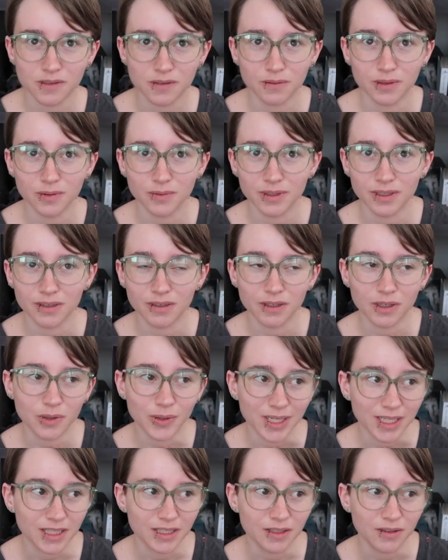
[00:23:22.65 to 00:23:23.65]
so we went on a
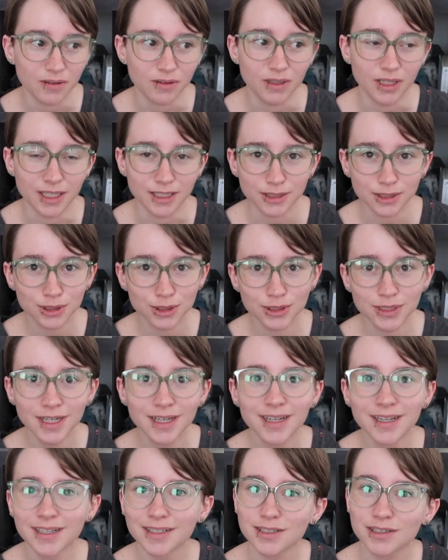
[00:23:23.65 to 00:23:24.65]
quick little lunch
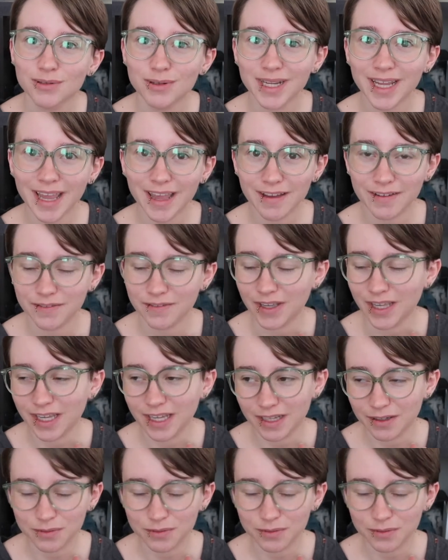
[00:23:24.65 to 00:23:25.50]
to a cafe.